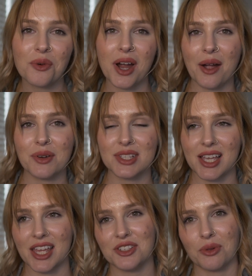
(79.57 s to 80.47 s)
where I was
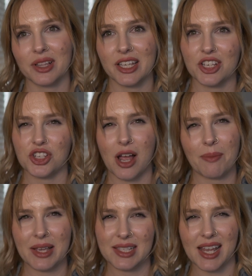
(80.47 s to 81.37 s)
kind of doing like a
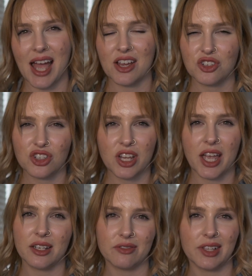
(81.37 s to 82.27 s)
shop my stash,
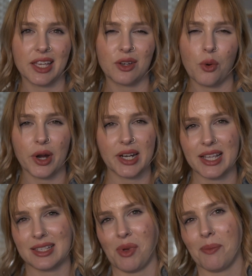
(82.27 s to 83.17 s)
kind of like
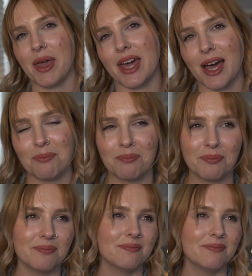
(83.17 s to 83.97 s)
organizing my makeup.